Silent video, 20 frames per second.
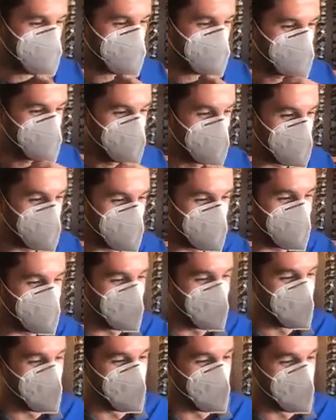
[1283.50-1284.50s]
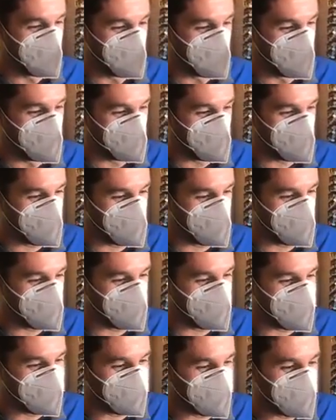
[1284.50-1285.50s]
has been,
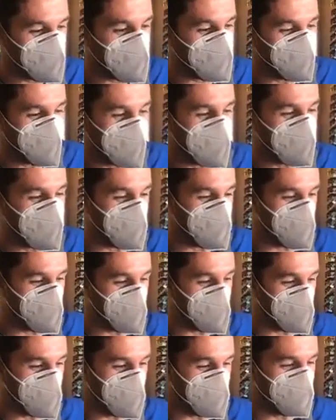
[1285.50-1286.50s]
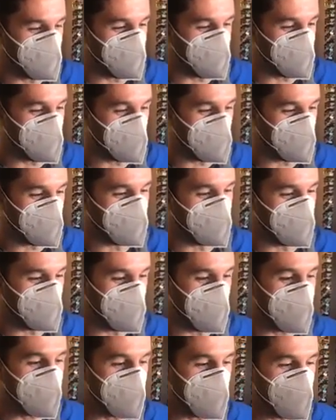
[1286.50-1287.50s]
every big step in my life, I've just
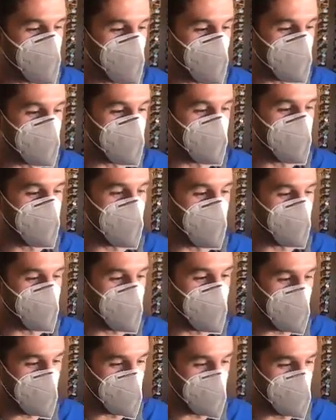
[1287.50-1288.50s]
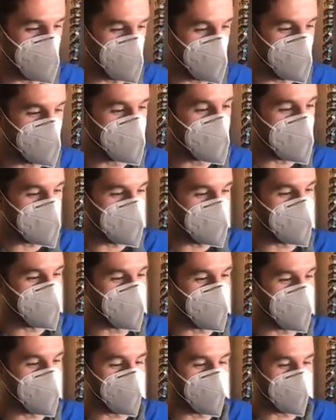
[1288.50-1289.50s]
taken a moment to say, okay, I've gotten this
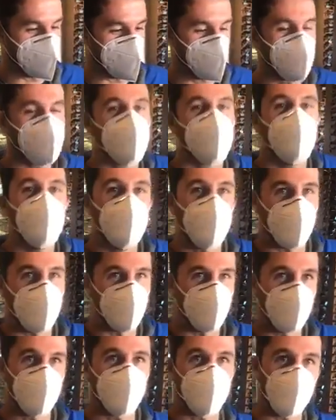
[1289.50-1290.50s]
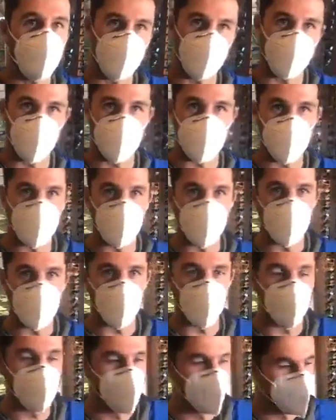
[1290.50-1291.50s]
far, let's see how much farther I can go.
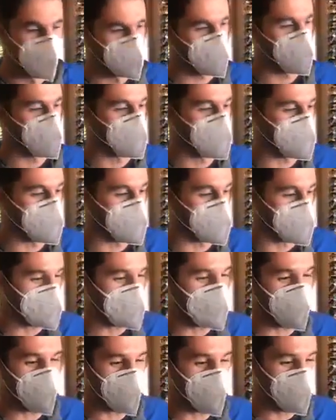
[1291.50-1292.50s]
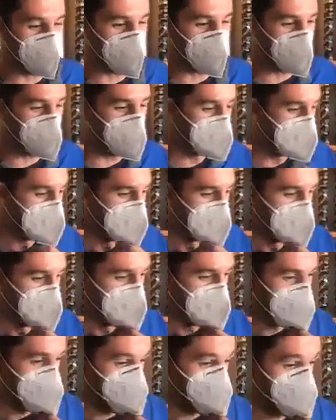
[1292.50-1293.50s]
So for Cal Poly,
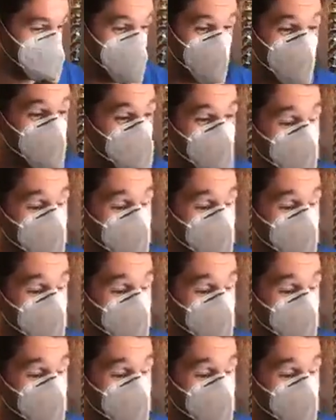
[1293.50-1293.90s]
I wasn't